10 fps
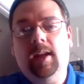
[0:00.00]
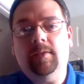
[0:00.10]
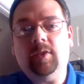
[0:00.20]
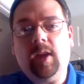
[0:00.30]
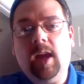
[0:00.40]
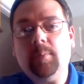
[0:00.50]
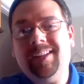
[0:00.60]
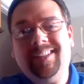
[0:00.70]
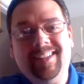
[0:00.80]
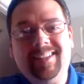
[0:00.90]
So God
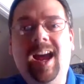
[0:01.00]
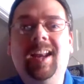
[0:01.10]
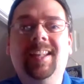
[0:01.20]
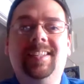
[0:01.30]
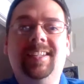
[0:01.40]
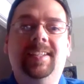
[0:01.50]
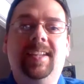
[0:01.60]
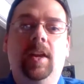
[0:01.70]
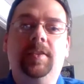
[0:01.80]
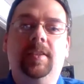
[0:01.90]
breaks his silence, and he
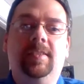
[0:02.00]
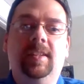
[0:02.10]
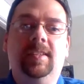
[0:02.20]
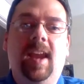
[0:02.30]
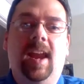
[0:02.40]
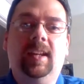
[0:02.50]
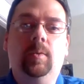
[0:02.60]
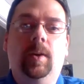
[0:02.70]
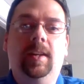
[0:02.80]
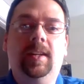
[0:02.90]
tells us exactly
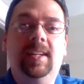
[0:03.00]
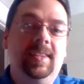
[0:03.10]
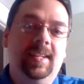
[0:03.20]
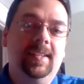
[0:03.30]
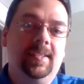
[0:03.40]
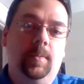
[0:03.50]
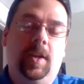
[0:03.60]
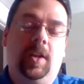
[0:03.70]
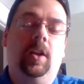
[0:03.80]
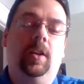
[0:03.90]
what he thinks
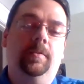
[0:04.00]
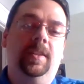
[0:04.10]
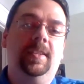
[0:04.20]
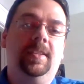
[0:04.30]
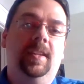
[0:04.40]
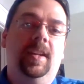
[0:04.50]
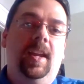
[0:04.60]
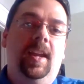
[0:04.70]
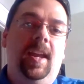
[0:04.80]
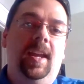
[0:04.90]
about all of this,
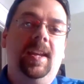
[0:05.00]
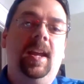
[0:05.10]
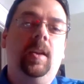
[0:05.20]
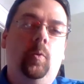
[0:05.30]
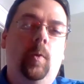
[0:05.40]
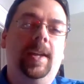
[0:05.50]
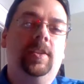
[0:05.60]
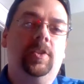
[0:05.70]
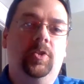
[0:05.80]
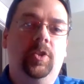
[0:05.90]
and he kind of
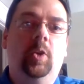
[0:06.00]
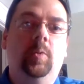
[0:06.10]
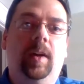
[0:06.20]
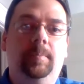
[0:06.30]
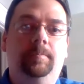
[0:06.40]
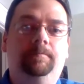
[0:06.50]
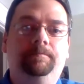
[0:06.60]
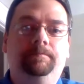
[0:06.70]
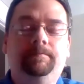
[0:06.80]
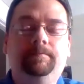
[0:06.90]
wakes Job up.
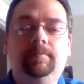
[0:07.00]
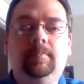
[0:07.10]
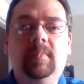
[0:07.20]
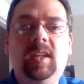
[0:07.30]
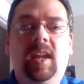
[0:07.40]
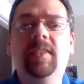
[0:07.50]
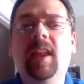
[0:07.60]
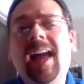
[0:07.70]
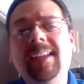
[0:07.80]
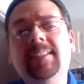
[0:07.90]
And then
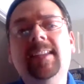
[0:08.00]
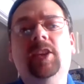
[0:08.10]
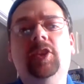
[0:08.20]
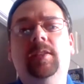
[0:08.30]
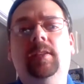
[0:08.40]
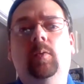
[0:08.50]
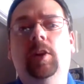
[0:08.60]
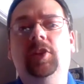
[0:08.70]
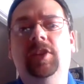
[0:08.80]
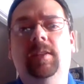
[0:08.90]
the last section,
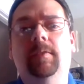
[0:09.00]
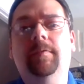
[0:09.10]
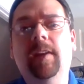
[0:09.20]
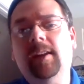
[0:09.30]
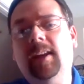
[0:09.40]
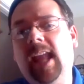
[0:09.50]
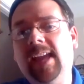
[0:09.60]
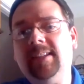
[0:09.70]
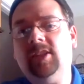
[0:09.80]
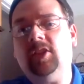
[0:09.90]
which is the very
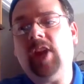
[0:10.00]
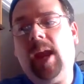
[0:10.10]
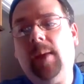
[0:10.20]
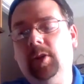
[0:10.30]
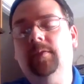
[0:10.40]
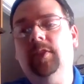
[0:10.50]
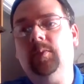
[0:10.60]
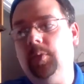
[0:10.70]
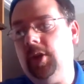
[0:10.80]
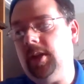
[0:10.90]
last chapter of this
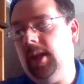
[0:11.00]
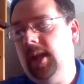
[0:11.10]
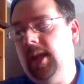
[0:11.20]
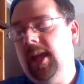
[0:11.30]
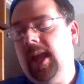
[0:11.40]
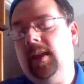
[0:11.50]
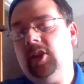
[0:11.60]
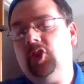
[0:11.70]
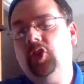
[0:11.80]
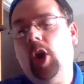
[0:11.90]
book, and that
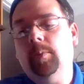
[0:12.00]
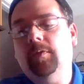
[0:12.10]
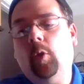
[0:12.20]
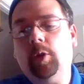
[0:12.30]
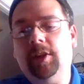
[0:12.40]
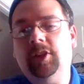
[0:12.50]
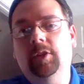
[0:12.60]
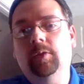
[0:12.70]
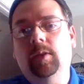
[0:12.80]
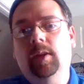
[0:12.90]
is Job
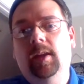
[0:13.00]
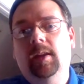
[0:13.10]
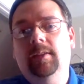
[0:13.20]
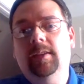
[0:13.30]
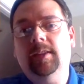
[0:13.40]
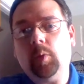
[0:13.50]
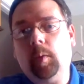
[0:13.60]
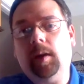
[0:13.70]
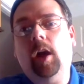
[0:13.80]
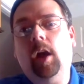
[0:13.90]
42, this is what
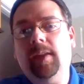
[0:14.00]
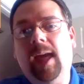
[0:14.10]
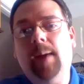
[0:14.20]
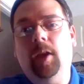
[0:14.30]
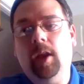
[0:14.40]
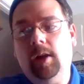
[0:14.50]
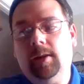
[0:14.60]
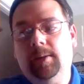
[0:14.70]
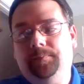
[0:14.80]
we're going to call the epilogue.